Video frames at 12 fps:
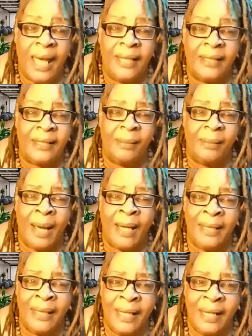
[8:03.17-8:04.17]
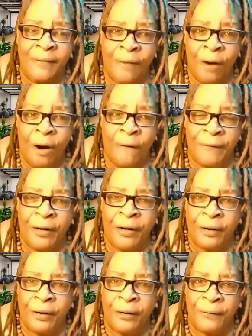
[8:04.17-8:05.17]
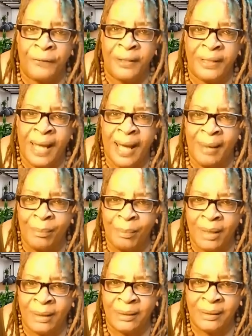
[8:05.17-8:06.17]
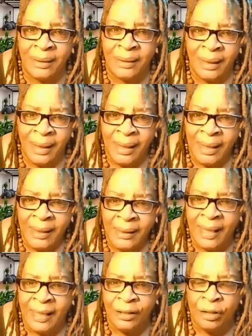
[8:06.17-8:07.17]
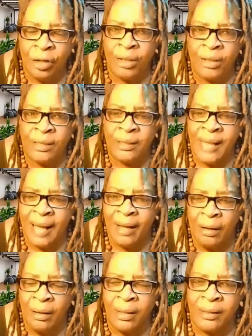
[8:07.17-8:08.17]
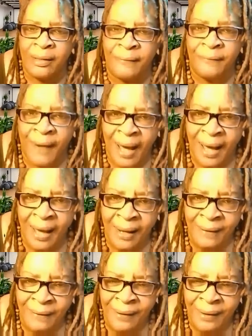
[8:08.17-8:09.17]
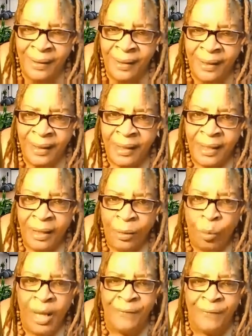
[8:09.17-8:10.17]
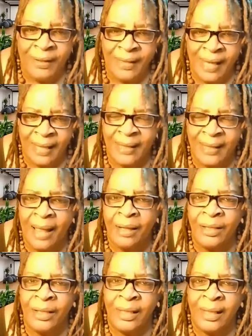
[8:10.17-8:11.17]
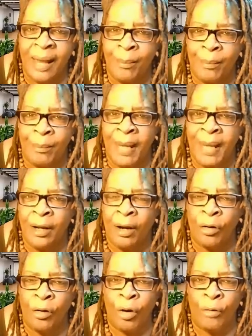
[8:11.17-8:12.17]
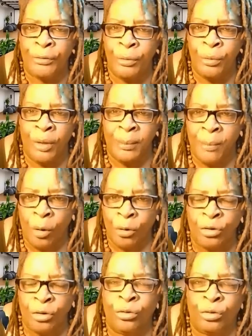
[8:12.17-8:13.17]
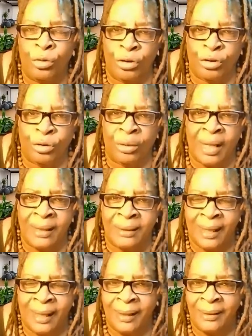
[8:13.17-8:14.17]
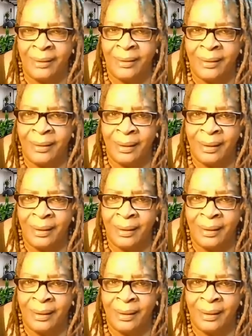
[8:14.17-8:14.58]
To let somebody live off of her for nine months that is gonna not going to survive, we have the technology to not make her go through emotional torture like that.